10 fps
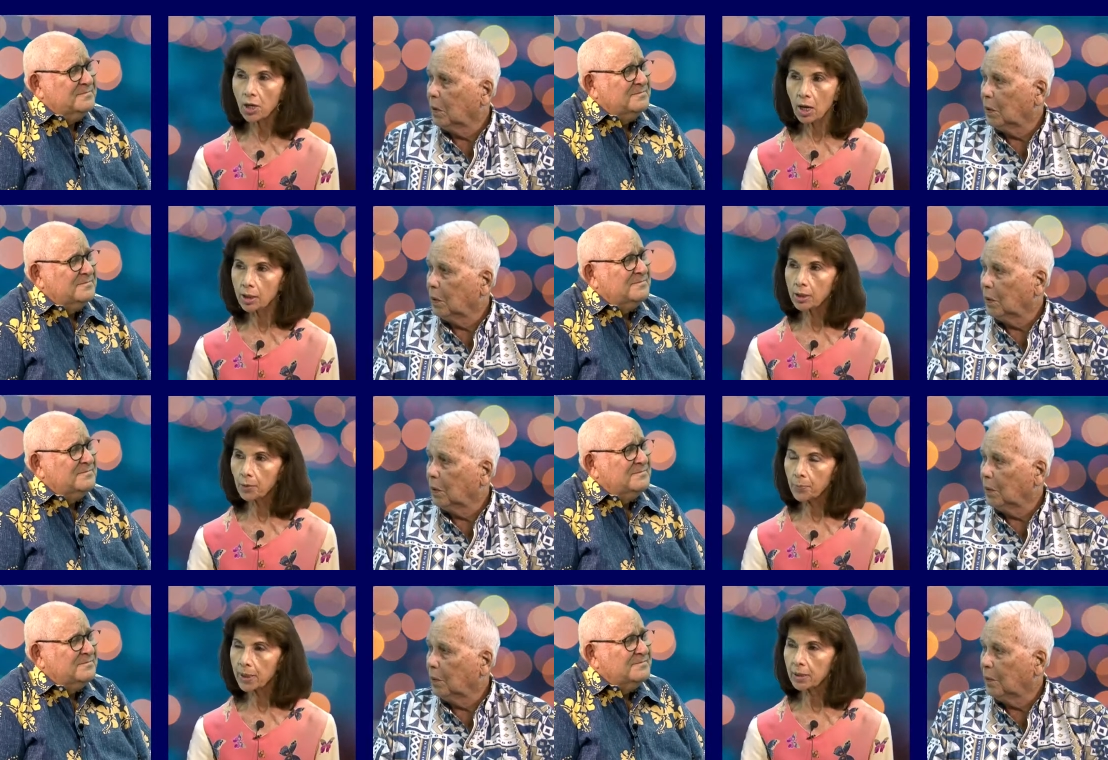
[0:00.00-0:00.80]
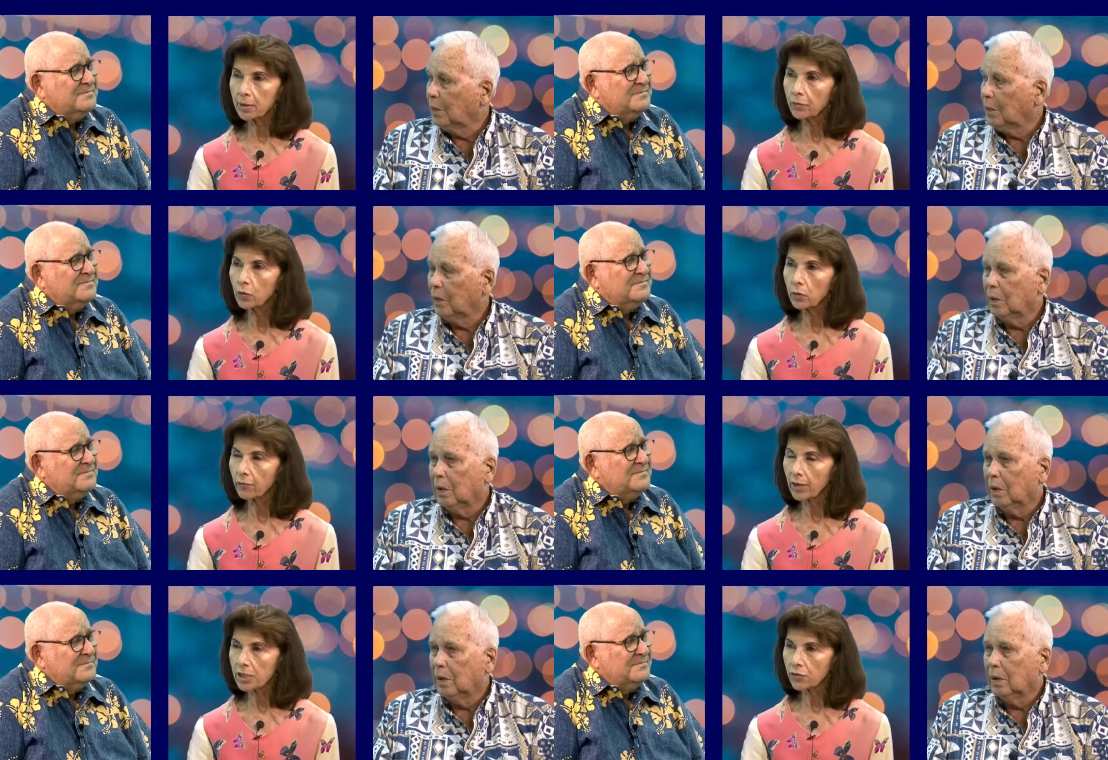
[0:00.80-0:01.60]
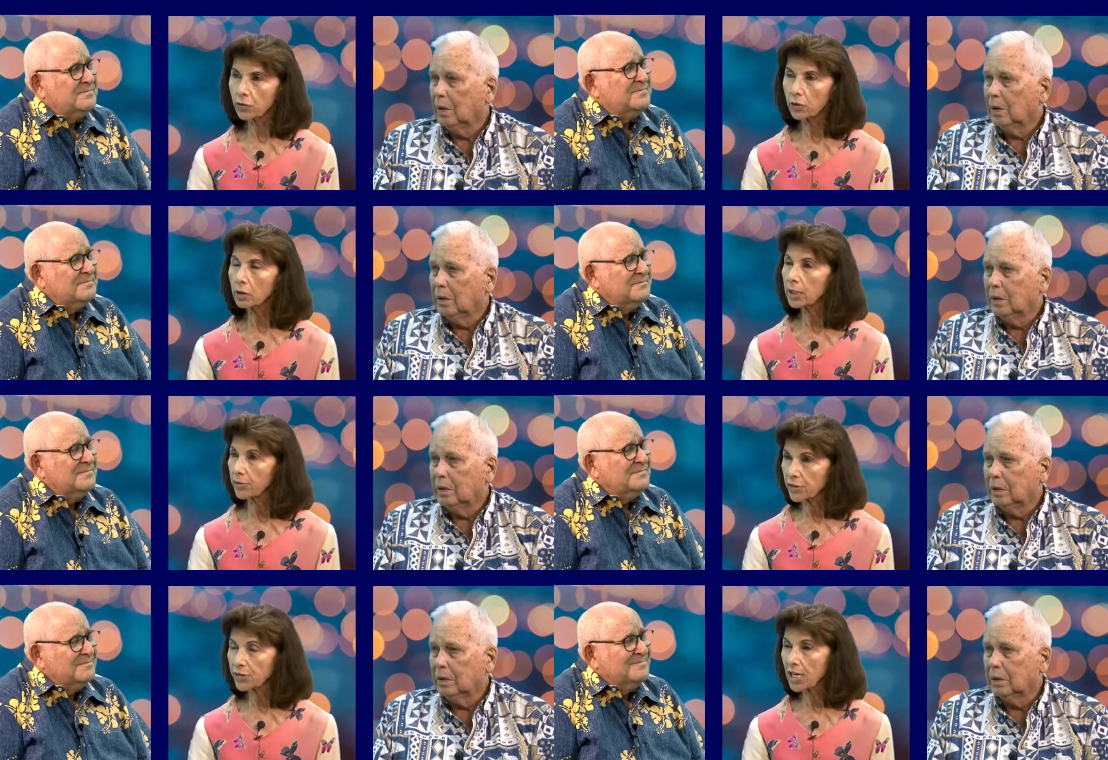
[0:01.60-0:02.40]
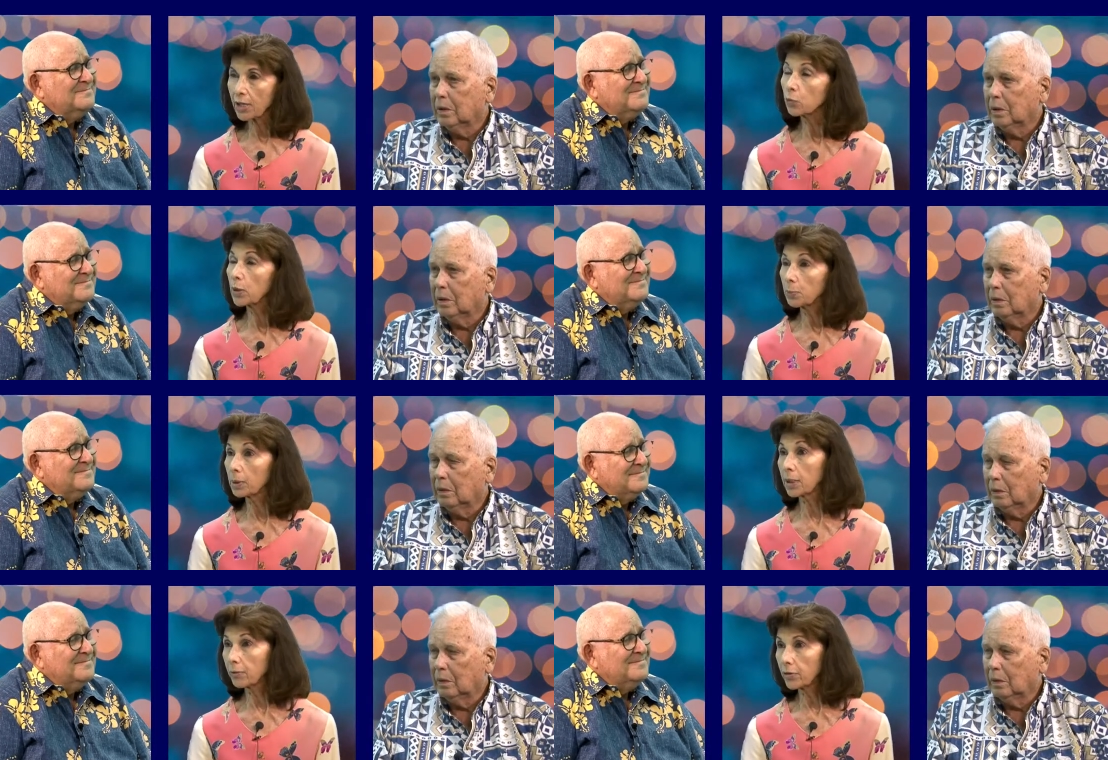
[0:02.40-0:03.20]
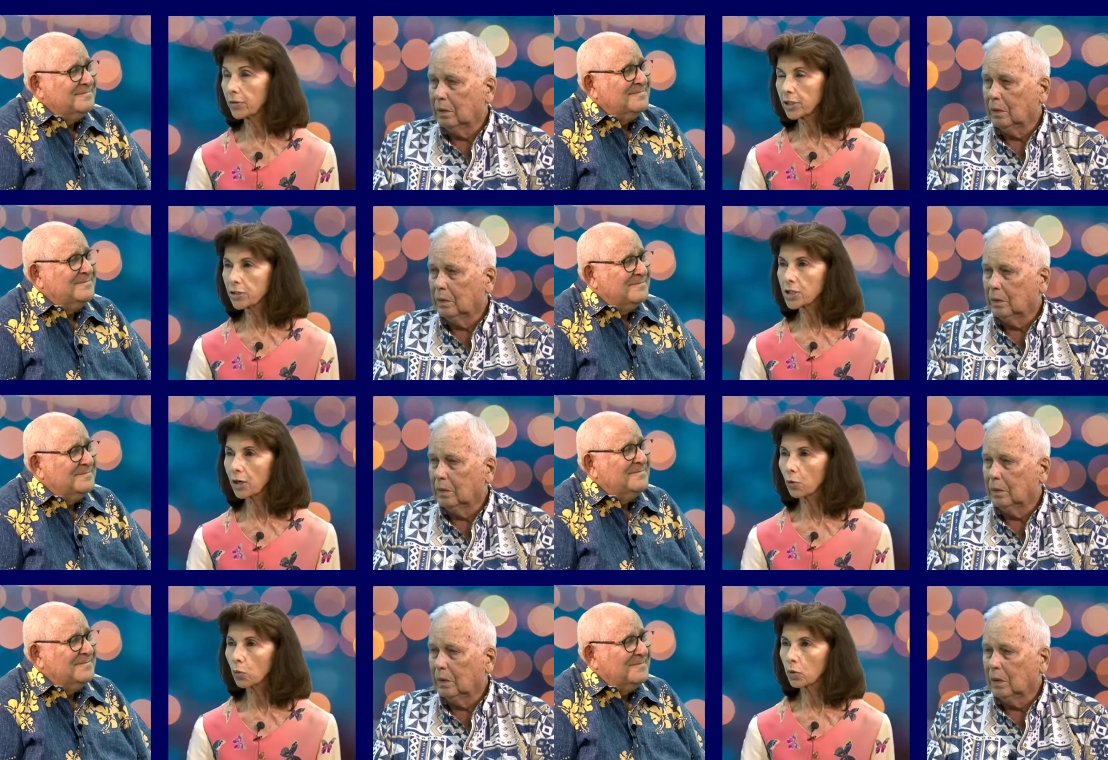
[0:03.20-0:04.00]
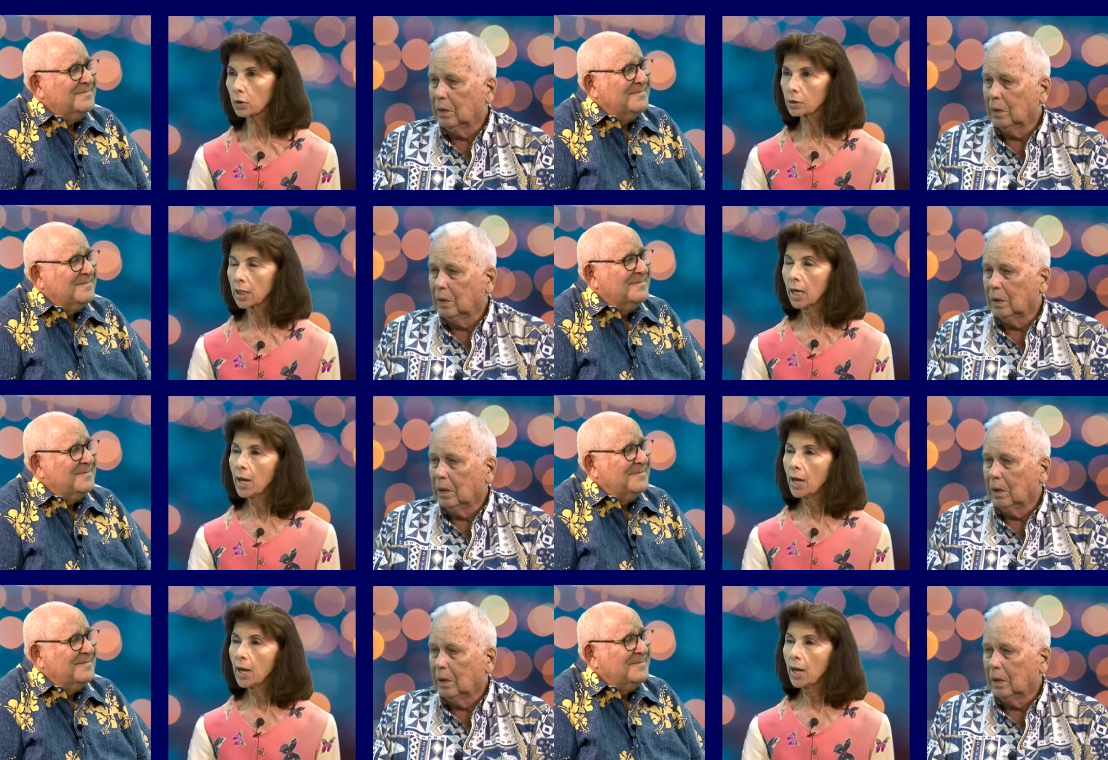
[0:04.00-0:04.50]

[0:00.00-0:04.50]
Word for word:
Speaker 1: non-competitive hula festival in the state, we believe, in the entire world.